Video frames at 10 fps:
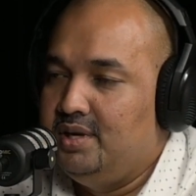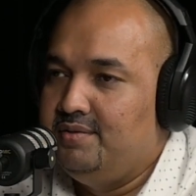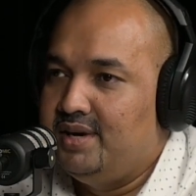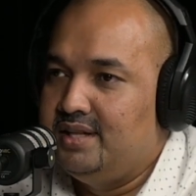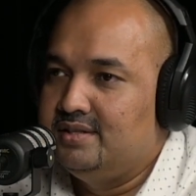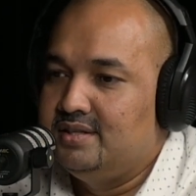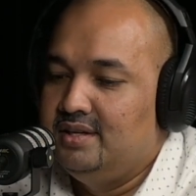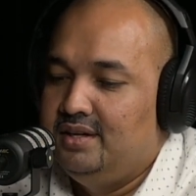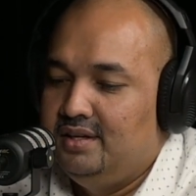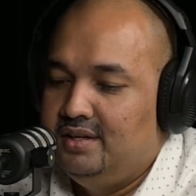fans,
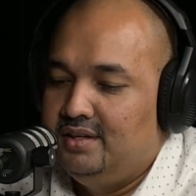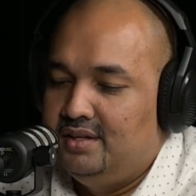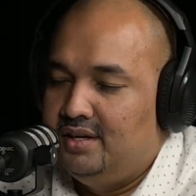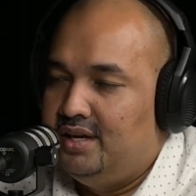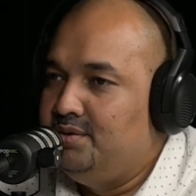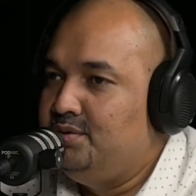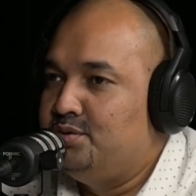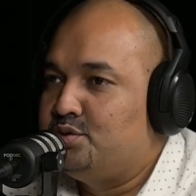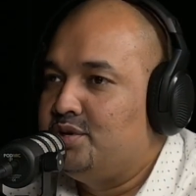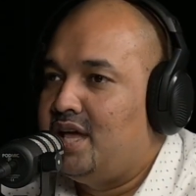I
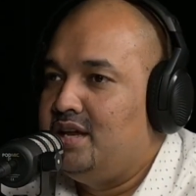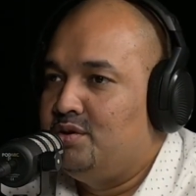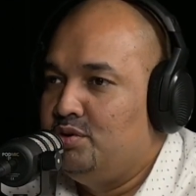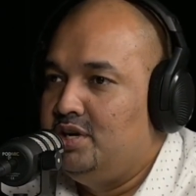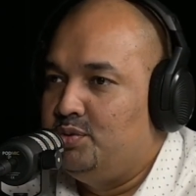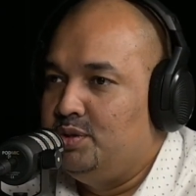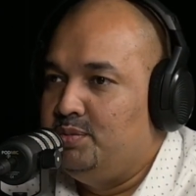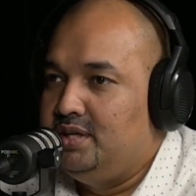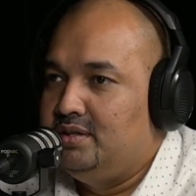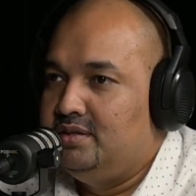used to carry coolant with
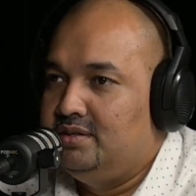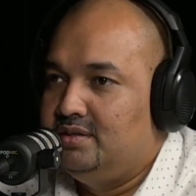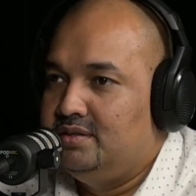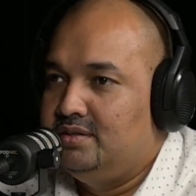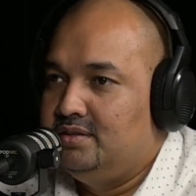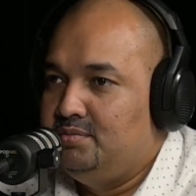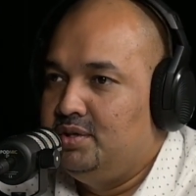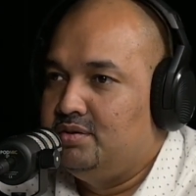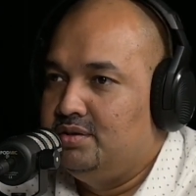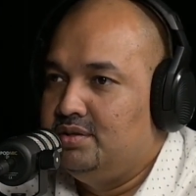me
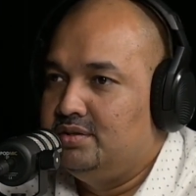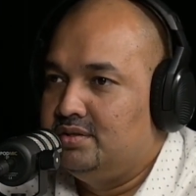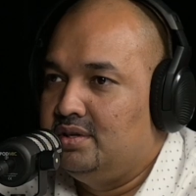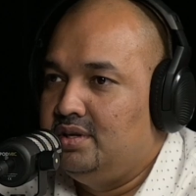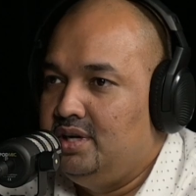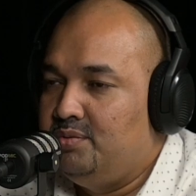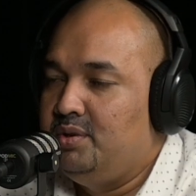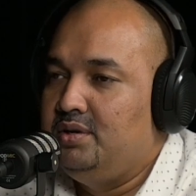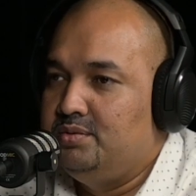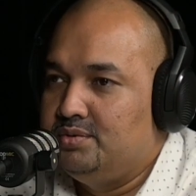because it
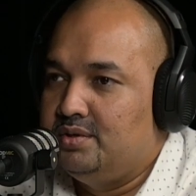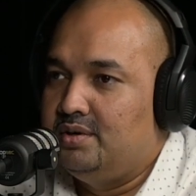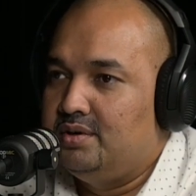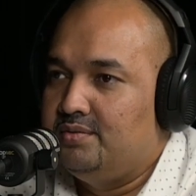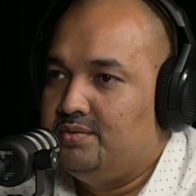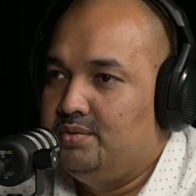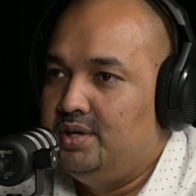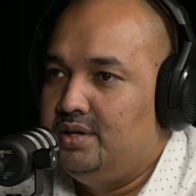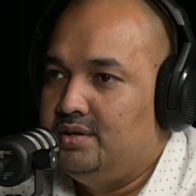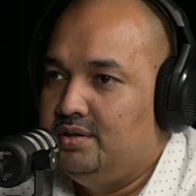will use a lot of
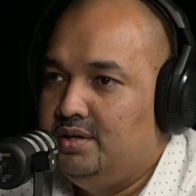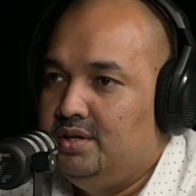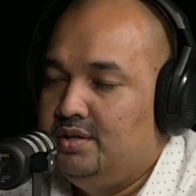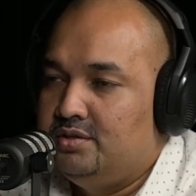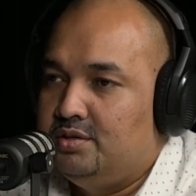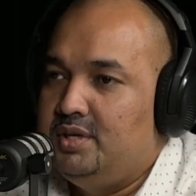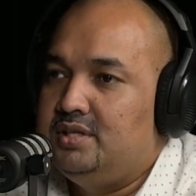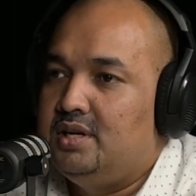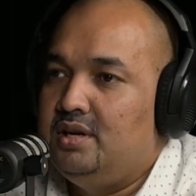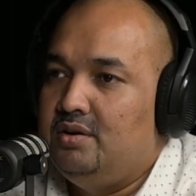coolant. So
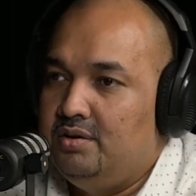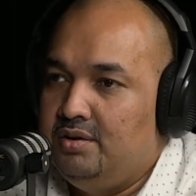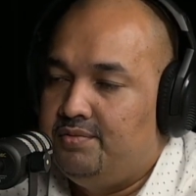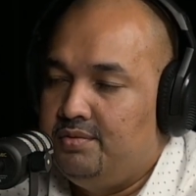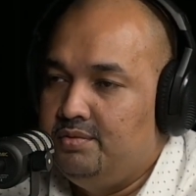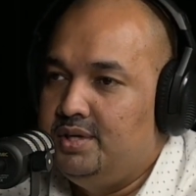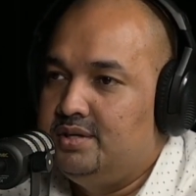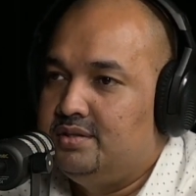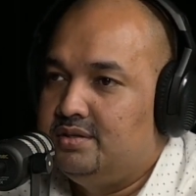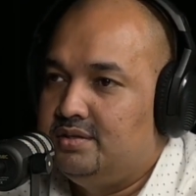basically all your
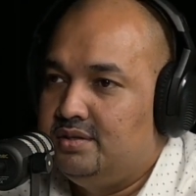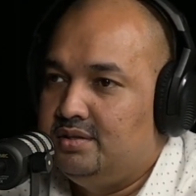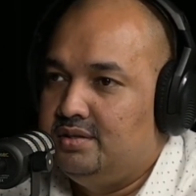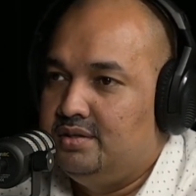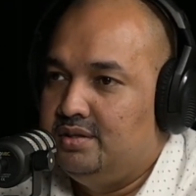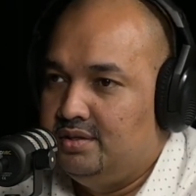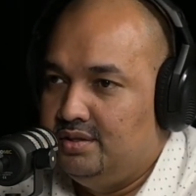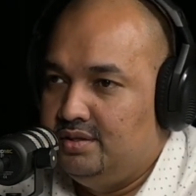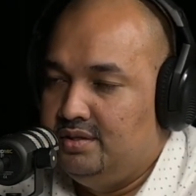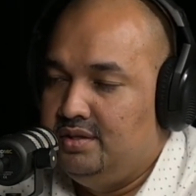fluids,
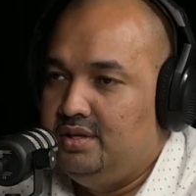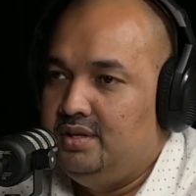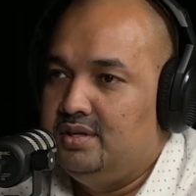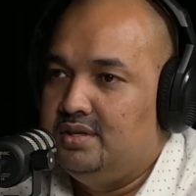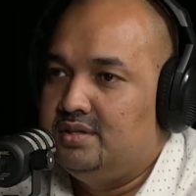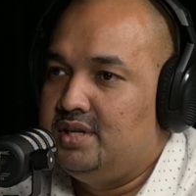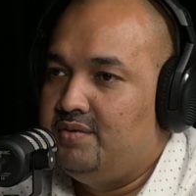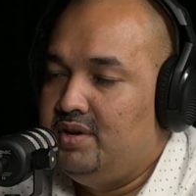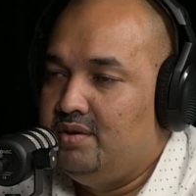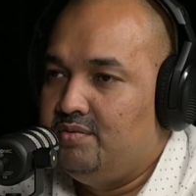the
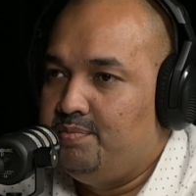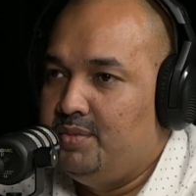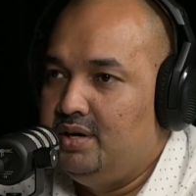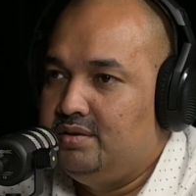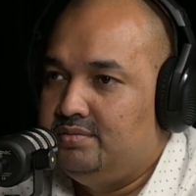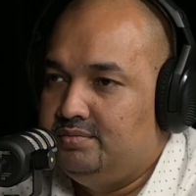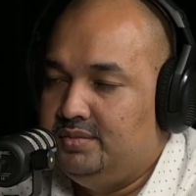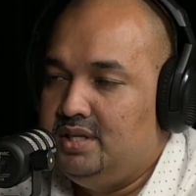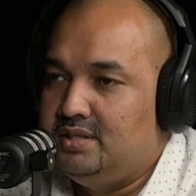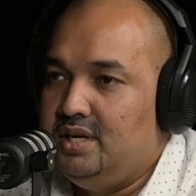safety equipment,
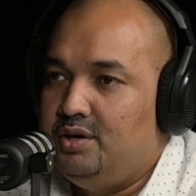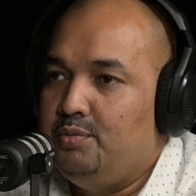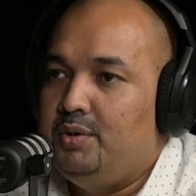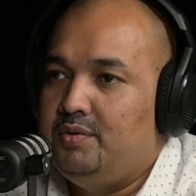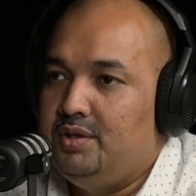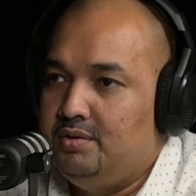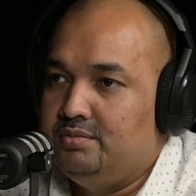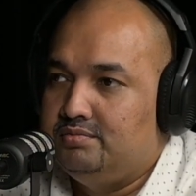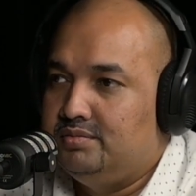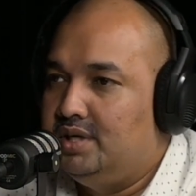these need to be with you.
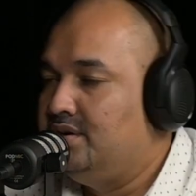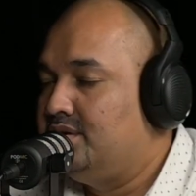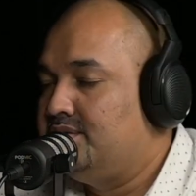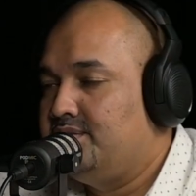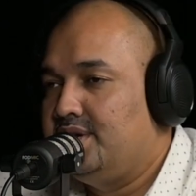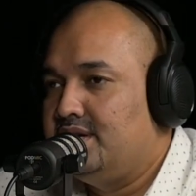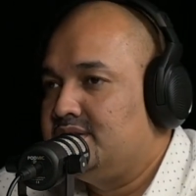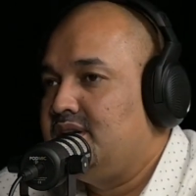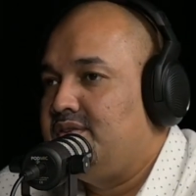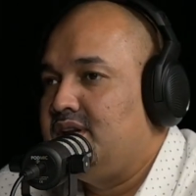And not to forget a
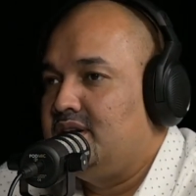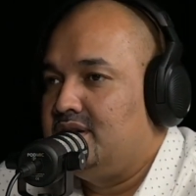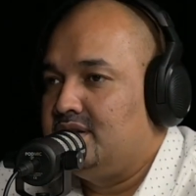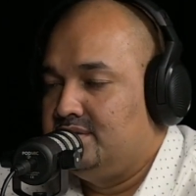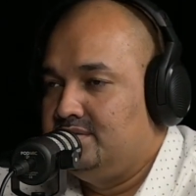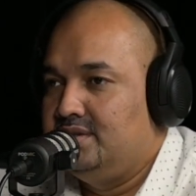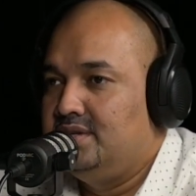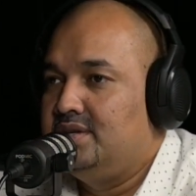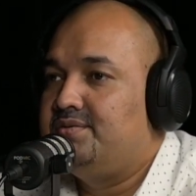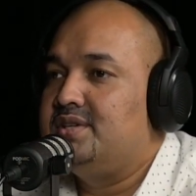safety kit,
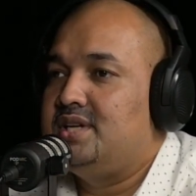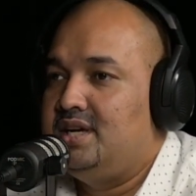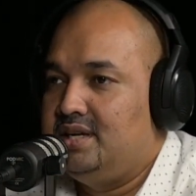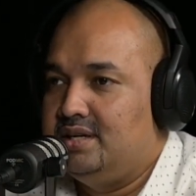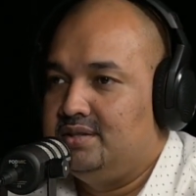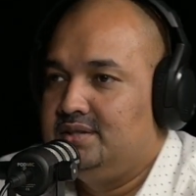first aid kit.